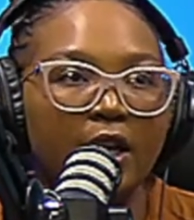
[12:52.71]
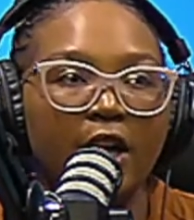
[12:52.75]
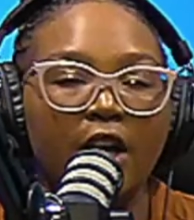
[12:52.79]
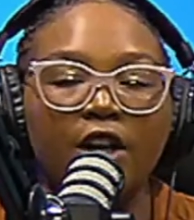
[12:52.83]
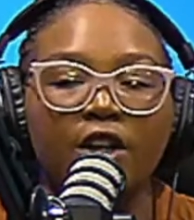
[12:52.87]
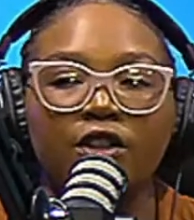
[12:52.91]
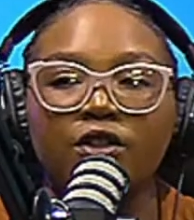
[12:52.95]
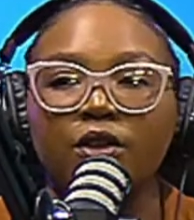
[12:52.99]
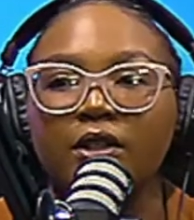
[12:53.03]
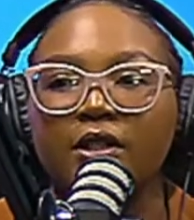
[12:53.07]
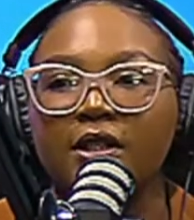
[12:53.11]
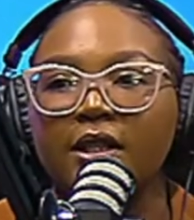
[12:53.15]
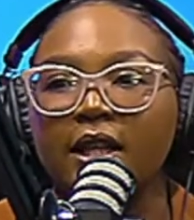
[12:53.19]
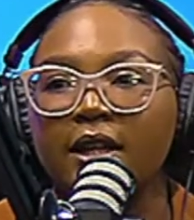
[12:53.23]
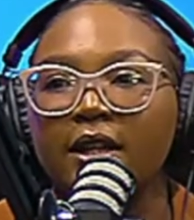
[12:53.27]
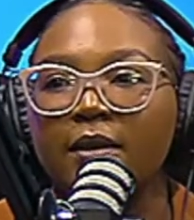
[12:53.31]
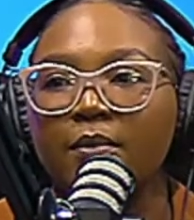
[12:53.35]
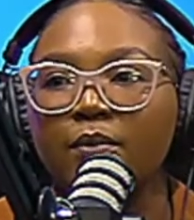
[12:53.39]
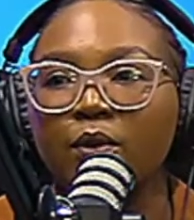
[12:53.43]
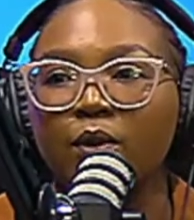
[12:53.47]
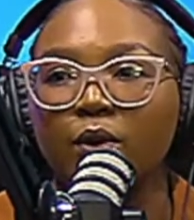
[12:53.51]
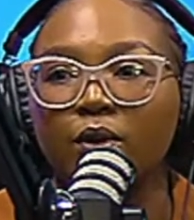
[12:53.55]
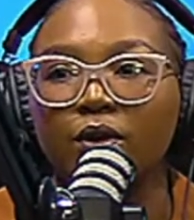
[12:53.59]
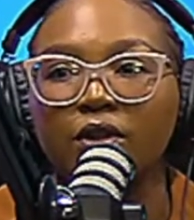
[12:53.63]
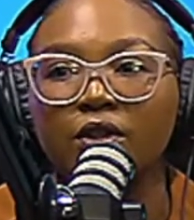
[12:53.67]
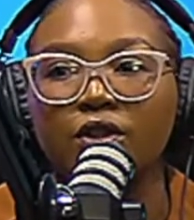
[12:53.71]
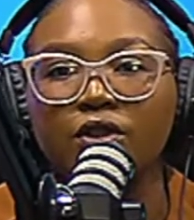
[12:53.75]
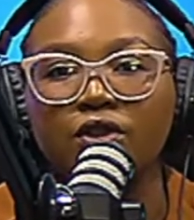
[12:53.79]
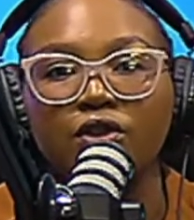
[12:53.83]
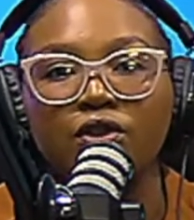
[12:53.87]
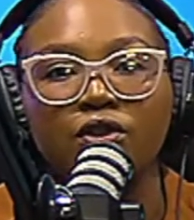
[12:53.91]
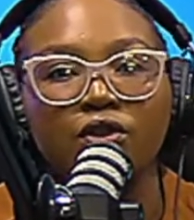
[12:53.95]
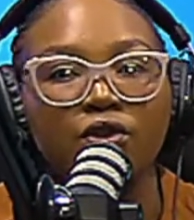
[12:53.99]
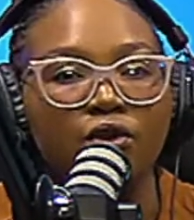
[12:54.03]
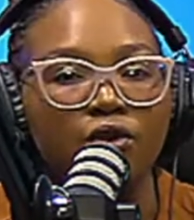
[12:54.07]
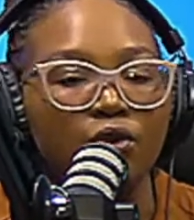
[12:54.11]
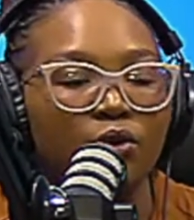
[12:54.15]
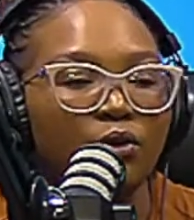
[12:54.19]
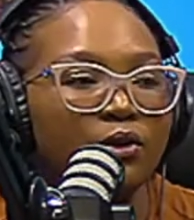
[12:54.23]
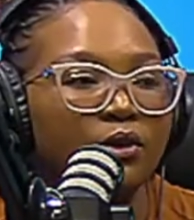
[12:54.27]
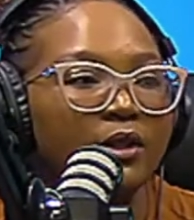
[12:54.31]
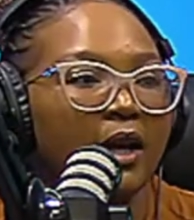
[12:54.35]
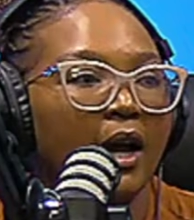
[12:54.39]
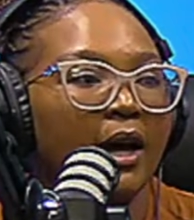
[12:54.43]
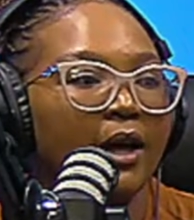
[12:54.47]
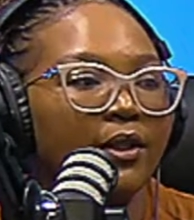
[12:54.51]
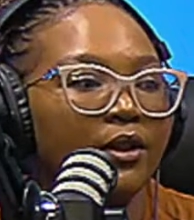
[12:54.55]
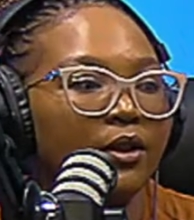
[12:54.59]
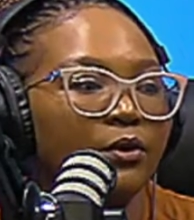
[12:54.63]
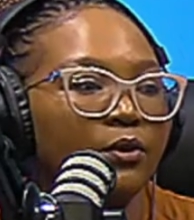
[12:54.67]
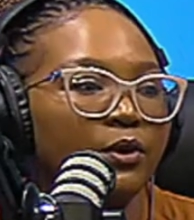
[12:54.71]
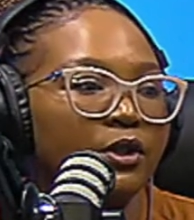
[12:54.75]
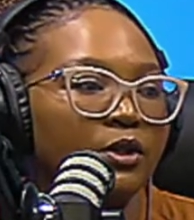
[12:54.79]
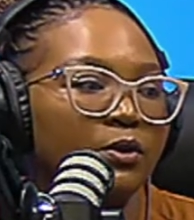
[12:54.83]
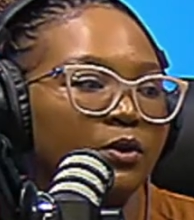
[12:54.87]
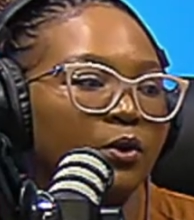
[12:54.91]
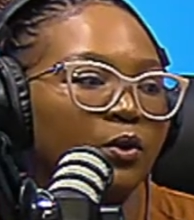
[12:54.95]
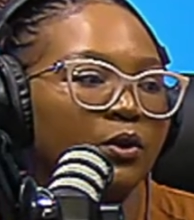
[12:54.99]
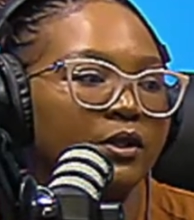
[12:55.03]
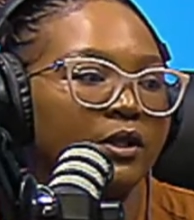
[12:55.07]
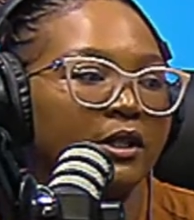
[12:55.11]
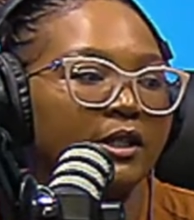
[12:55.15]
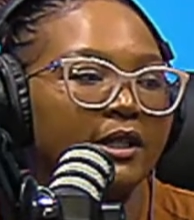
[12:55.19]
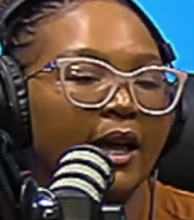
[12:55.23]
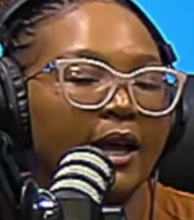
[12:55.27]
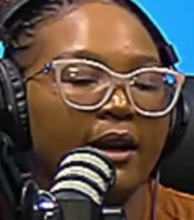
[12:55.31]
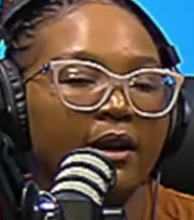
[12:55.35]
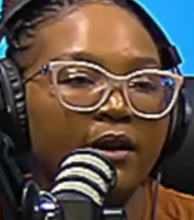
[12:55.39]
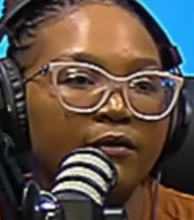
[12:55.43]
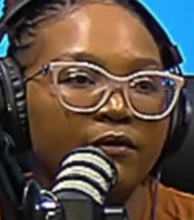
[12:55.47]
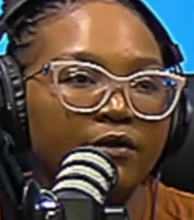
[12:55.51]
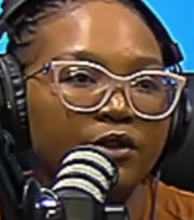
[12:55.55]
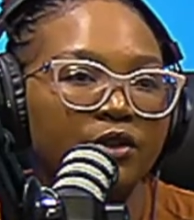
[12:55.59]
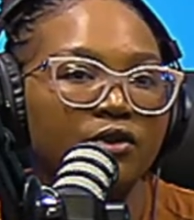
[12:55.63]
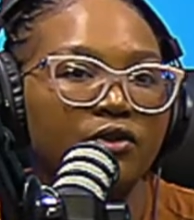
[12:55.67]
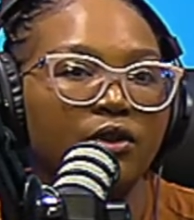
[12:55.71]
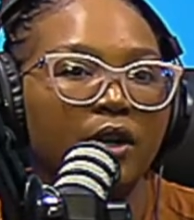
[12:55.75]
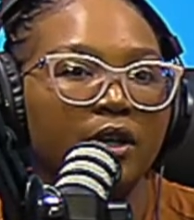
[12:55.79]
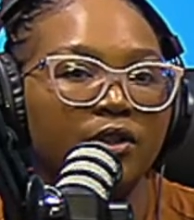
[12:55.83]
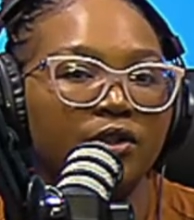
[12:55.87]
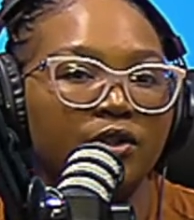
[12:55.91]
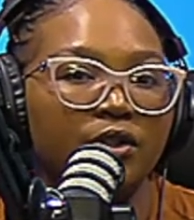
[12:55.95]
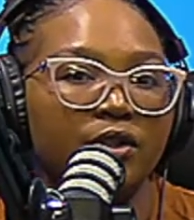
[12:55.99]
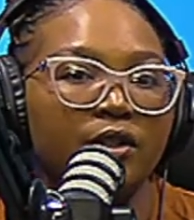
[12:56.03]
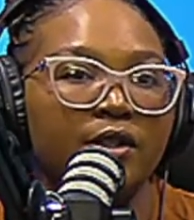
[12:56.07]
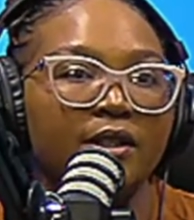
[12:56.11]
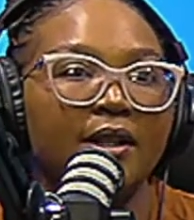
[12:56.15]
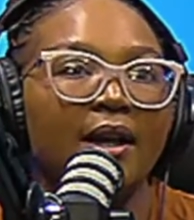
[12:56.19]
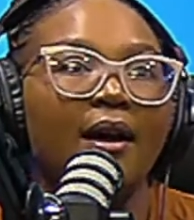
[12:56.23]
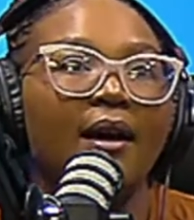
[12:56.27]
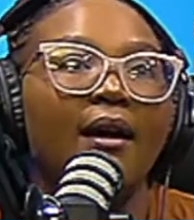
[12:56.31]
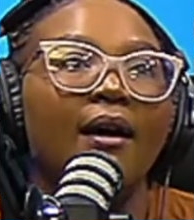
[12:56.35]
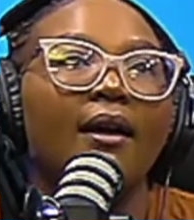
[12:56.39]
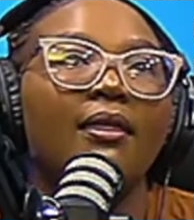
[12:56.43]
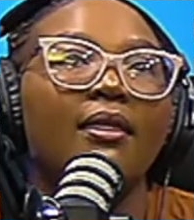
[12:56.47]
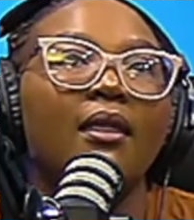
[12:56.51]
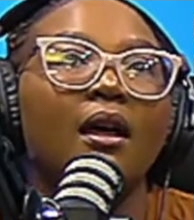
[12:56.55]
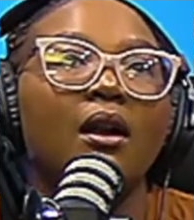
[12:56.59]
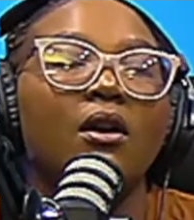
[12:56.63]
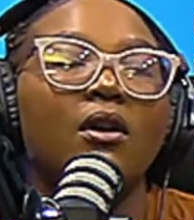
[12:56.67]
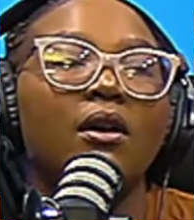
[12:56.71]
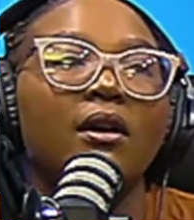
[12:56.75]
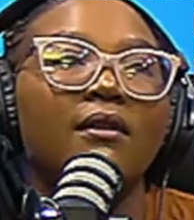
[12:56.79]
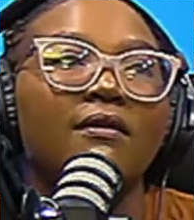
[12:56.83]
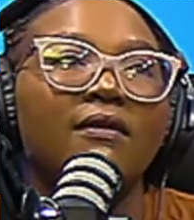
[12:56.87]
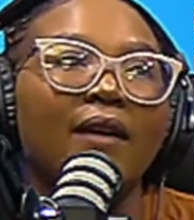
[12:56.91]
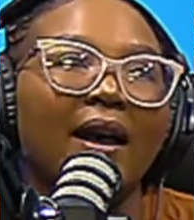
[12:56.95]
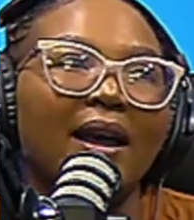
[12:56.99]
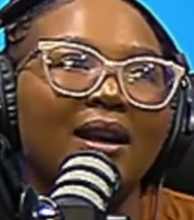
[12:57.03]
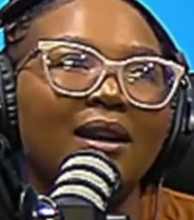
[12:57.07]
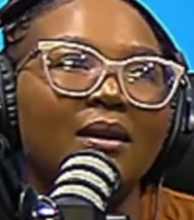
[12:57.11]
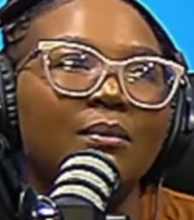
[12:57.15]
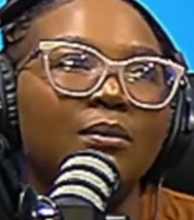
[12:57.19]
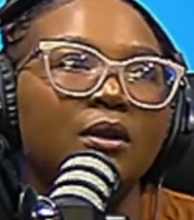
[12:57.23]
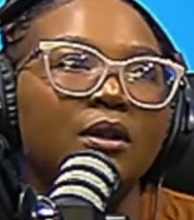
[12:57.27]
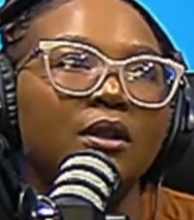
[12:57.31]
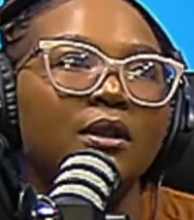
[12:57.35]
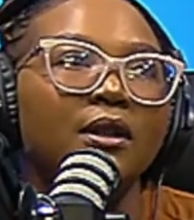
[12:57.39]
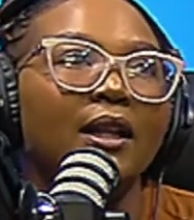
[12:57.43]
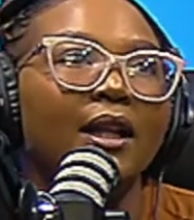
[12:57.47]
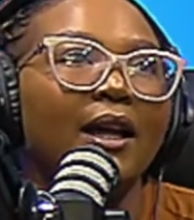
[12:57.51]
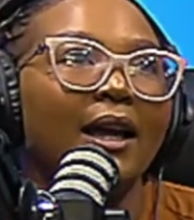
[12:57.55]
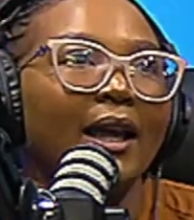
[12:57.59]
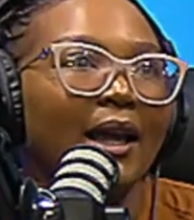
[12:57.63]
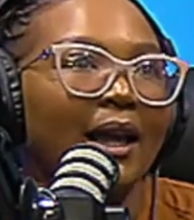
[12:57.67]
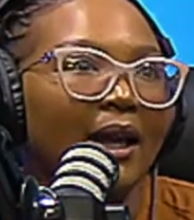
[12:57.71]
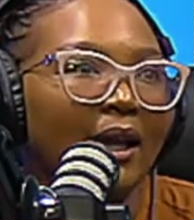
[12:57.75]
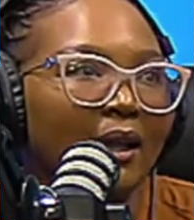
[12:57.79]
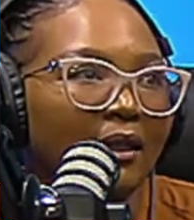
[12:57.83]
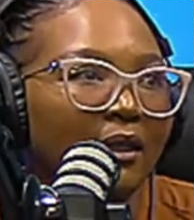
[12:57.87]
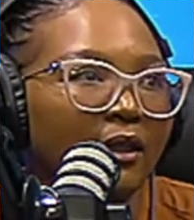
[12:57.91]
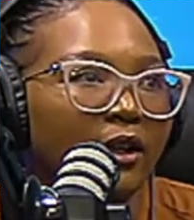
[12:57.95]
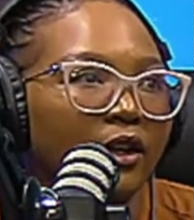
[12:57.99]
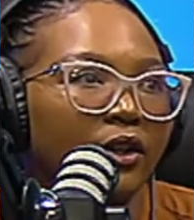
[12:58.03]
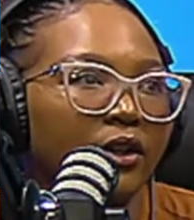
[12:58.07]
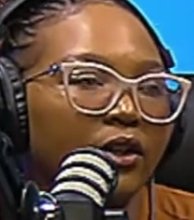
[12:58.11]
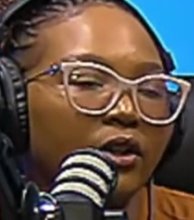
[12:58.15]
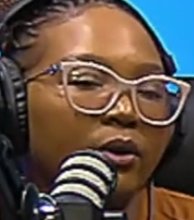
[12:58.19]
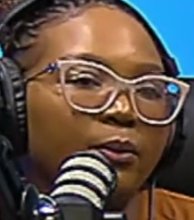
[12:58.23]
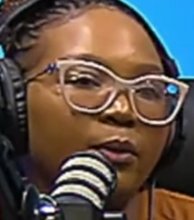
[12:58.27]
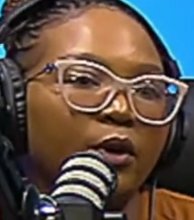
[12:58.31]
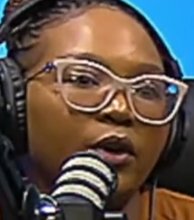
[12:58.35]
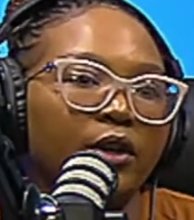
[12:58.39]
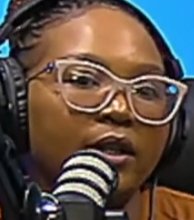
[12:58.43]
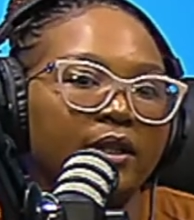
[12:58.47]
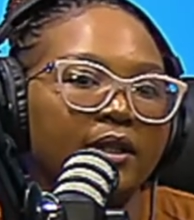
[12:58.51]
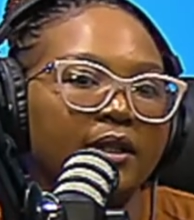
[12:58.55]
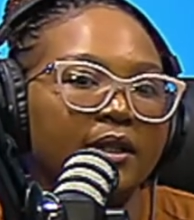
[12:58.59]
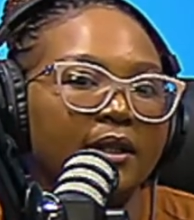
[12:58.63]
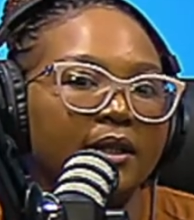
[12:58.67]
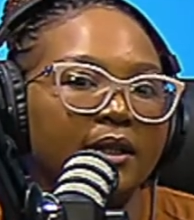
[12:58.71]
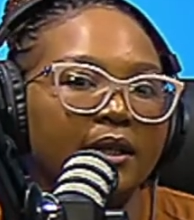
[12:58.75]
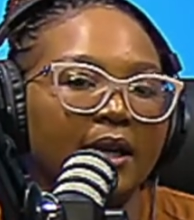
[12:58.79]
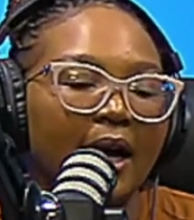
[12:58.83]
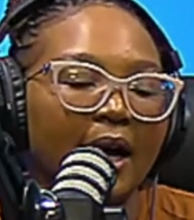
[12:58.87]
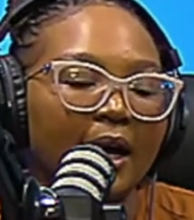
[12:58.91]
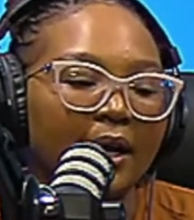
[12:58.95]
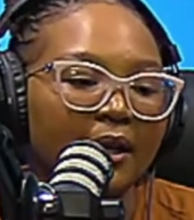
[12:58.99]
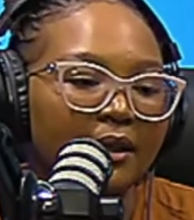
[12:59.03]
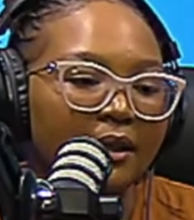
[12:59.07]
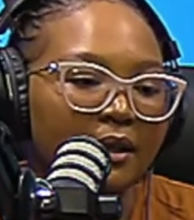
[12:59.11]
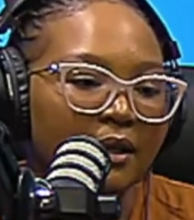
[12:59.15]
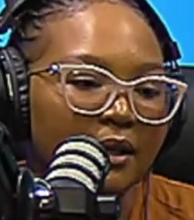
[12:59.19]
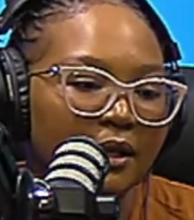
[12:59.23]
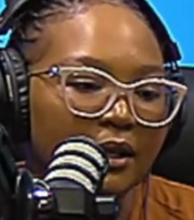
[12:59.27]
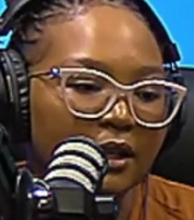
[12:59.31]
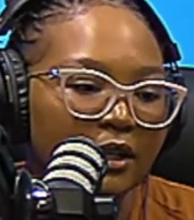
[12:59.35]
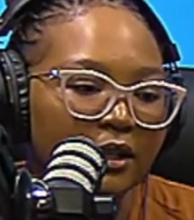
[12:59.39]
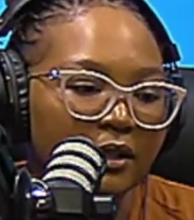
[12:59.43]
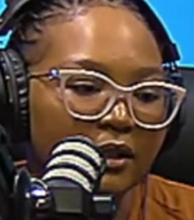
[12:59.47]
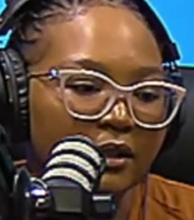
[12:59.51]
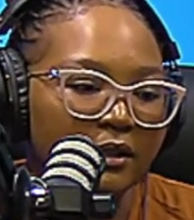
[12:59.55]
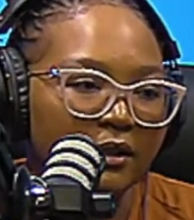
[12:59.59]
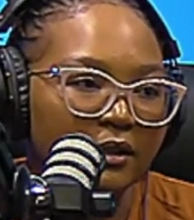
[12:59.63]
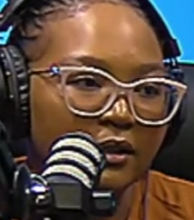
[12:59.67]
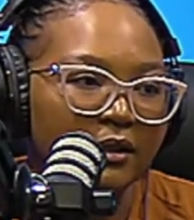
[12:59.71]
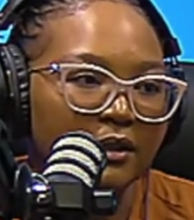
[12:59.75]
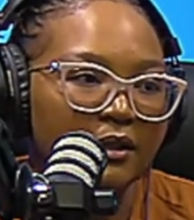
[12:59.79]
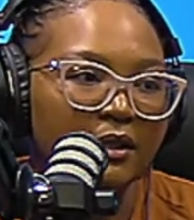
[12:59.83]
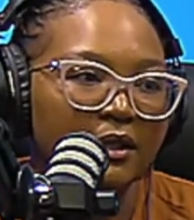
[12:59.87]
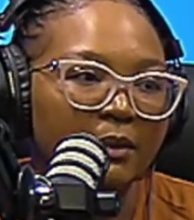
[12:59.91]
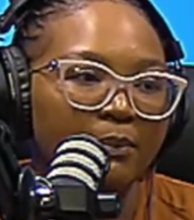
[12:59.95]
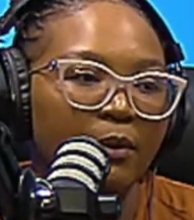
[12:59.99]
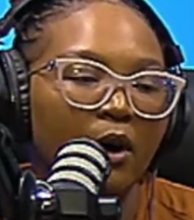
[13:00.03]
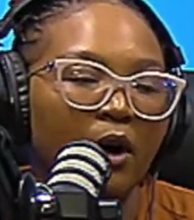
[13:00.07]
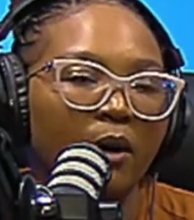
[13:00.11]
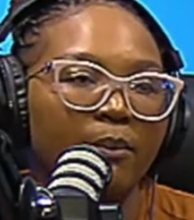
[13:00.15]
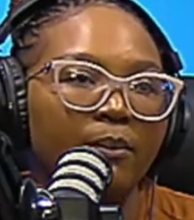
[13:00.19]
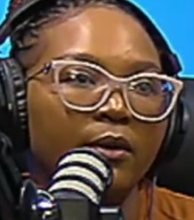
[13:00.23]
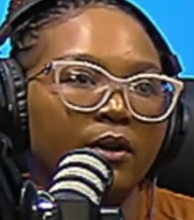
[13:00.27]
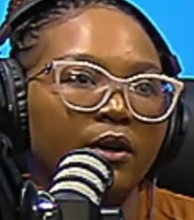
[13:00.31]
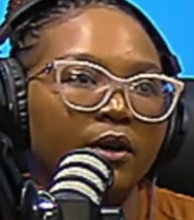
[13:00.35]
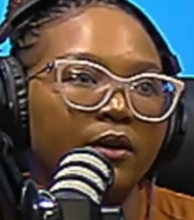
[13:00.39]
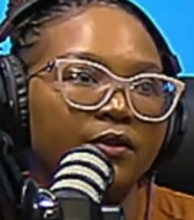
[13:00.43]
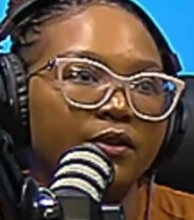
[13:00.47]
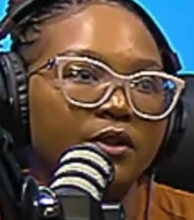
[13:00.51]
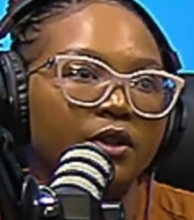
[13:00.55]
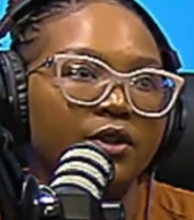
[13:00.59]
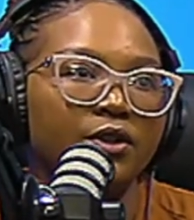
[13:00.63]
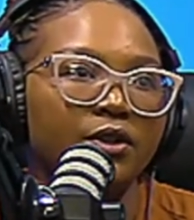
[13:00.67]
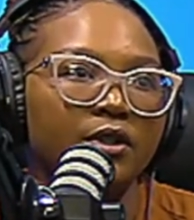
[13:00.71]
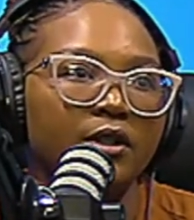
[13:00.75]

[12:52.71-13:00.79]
So it's then important to use other resources and infrastructures that are available in their community, like the Department of Social